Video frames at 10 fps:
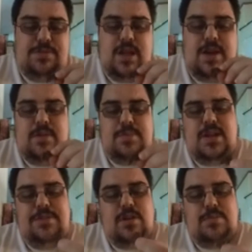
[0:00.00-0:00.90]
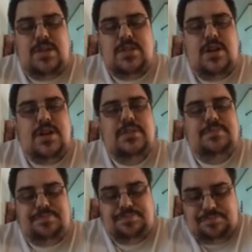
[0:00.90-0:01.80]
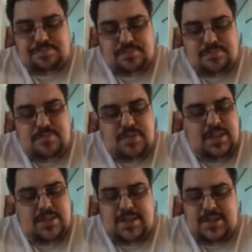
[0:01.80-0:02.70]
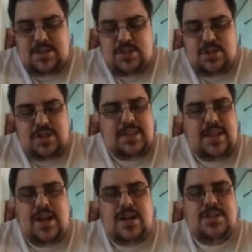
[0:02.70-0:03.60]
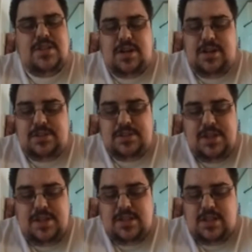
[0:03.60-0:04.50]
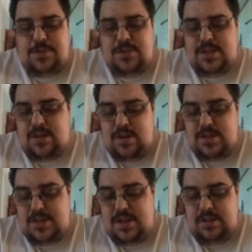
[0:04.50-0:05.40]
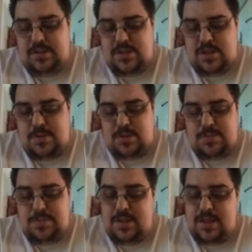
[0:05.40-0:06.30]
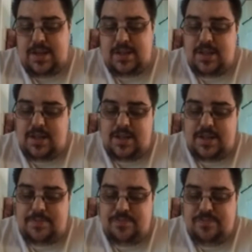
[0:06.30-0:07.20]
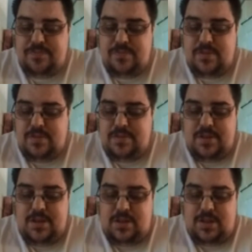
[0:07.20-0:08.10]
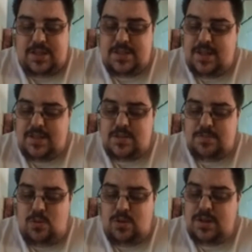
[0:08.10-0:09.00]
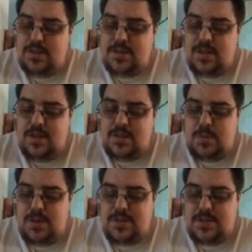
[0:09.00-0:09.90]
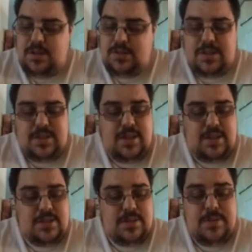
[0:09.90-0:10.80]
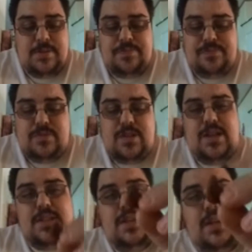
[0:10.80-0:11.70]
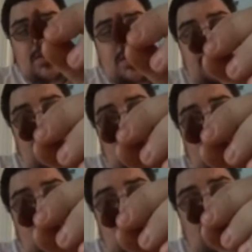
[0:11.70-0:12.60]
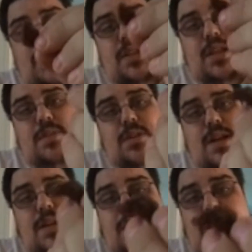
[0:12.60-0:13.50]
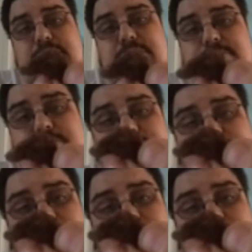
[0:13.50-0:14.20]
what the flavor I'm getting from these are. It tastes just like that kind of cereal, except for these aren't cereal. These are supposed to be like, you know, like I said, s'mores, sweet and salty things. Like I said, here's a bigger one to give you an idea.